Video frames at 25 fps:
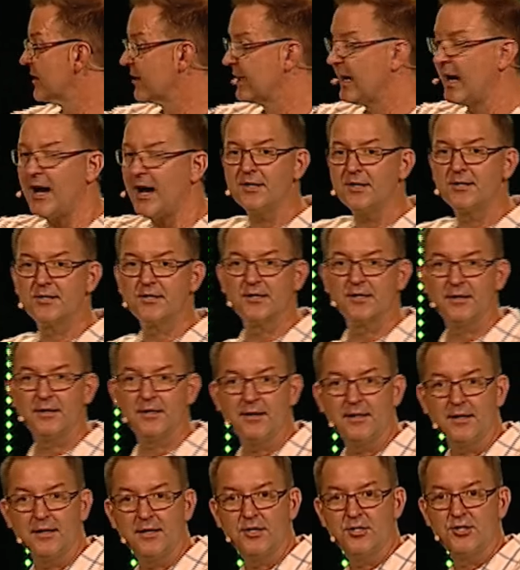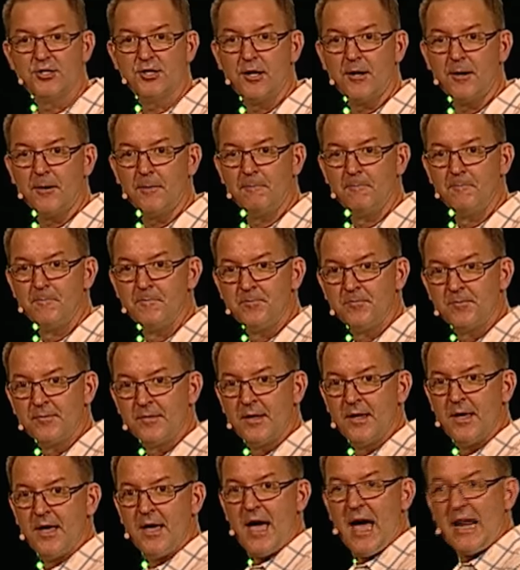guy sitting in a chair,
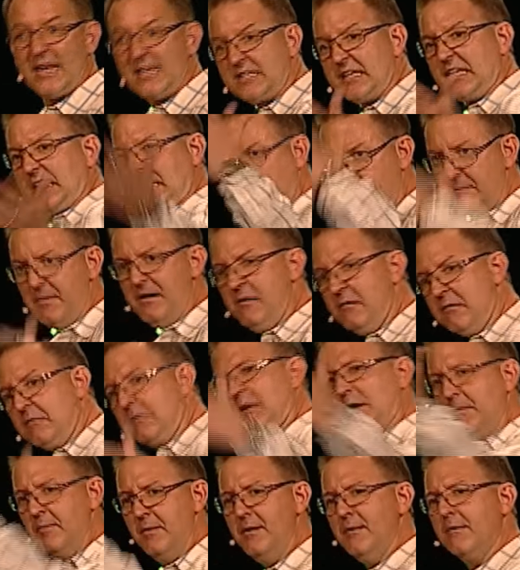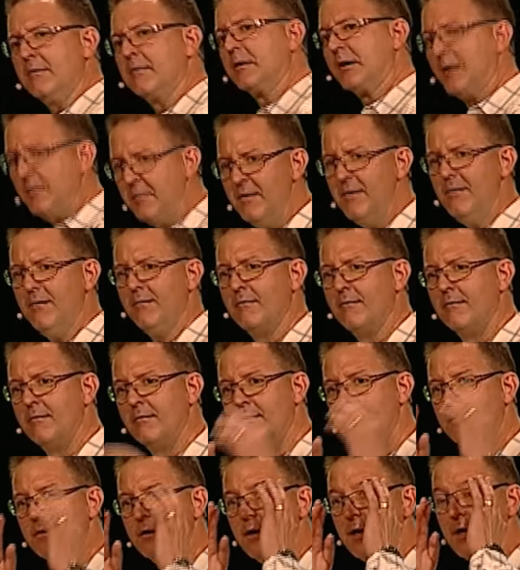and he's like, Come here, come here, come here.
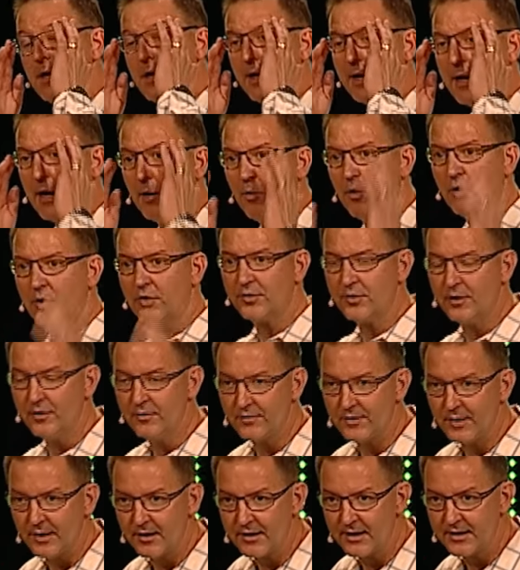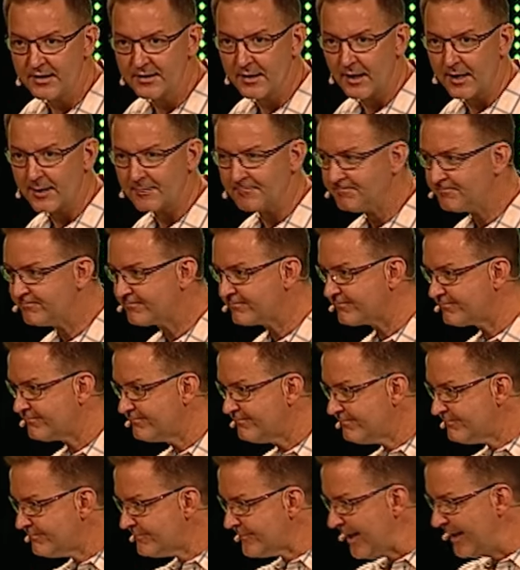And I walked over there, and he's like,
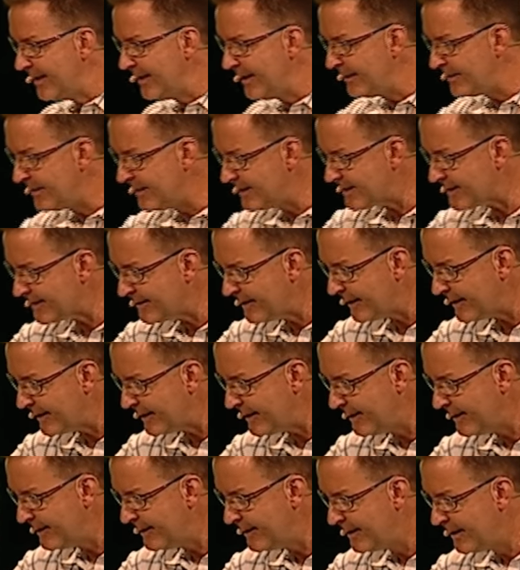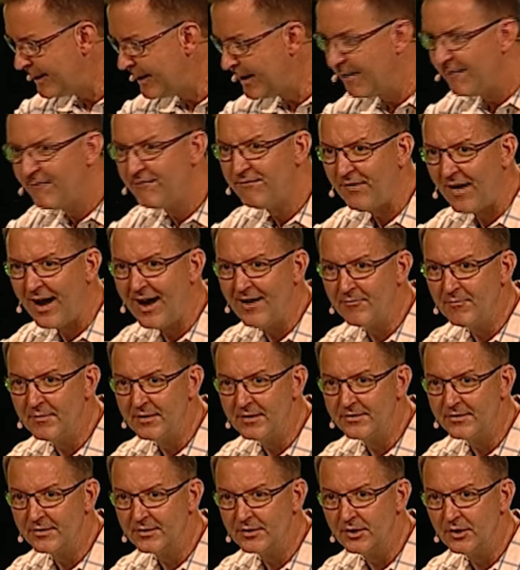This lady five
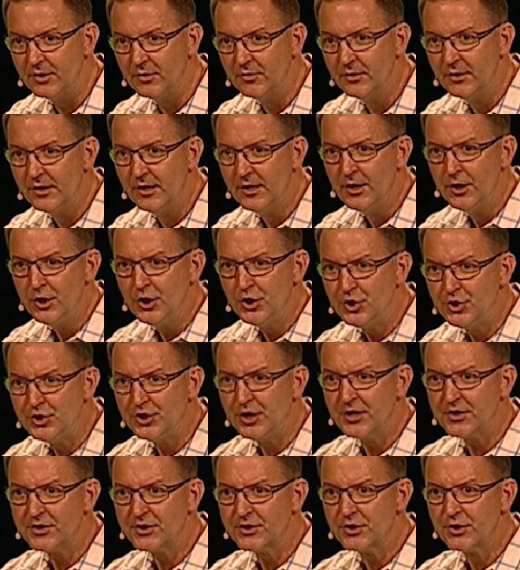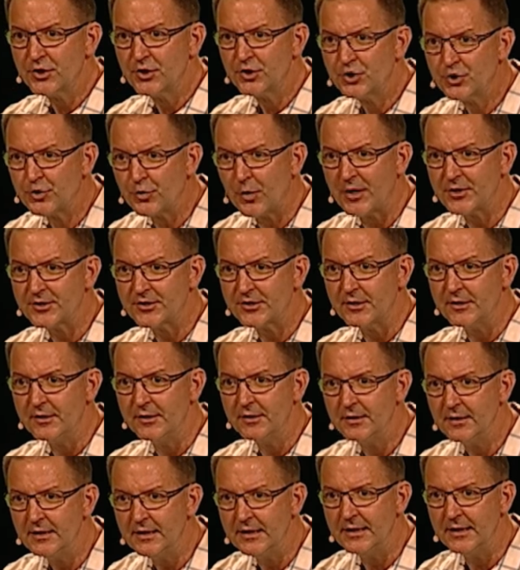minutes ago just trusted
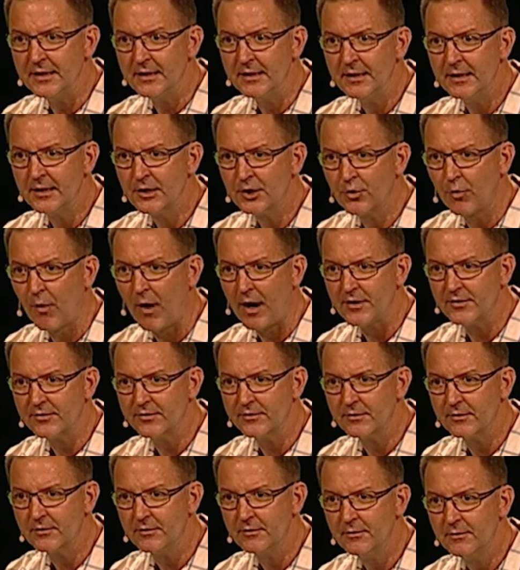in Christ.